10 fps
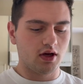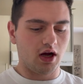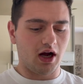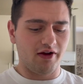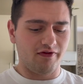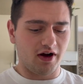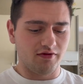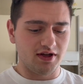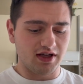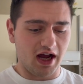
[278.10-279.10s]
I found
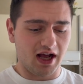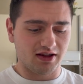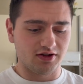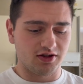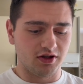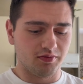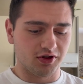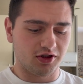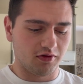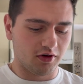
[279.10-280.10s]
these at the
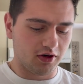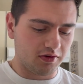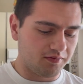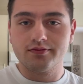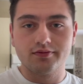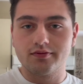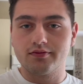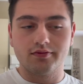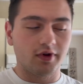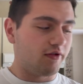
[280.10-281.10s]
superstore.
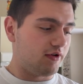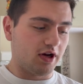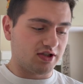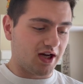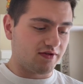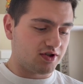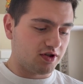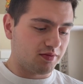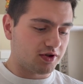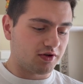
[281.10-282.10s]
If you guys have a
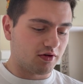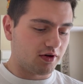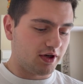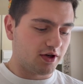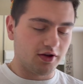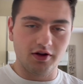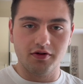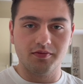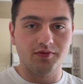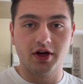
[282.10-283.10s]
superstore near
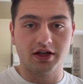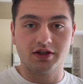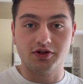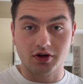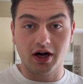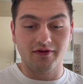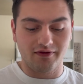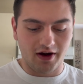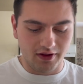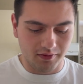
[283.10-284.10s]
you, you guys can try and
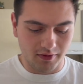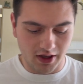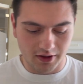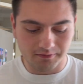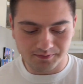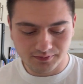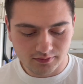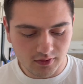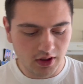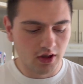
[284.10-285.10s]
find them there.
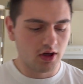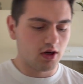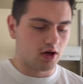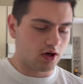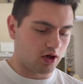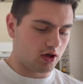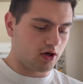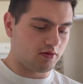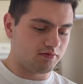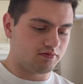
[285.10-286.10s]

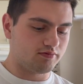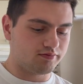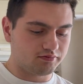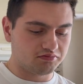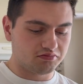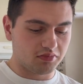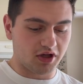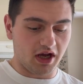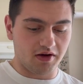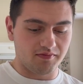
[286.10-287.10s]
But
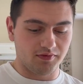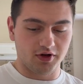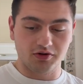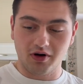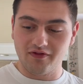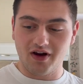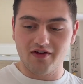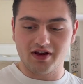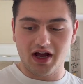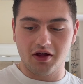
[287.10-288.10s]
yeah, they're
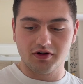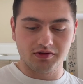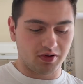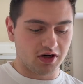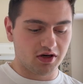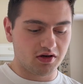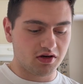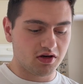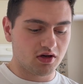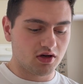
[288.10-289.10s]
25 calories per.
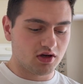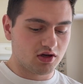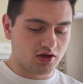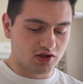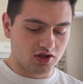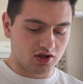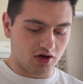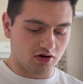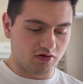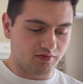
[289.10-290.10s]

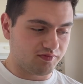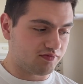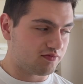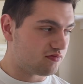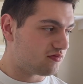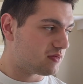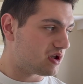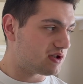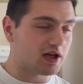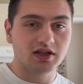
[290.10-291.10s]
So
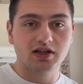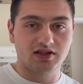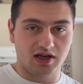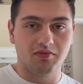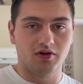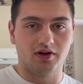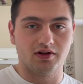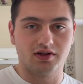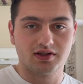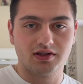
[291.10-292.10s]
let's get to assembling
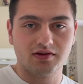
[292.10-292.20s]
this.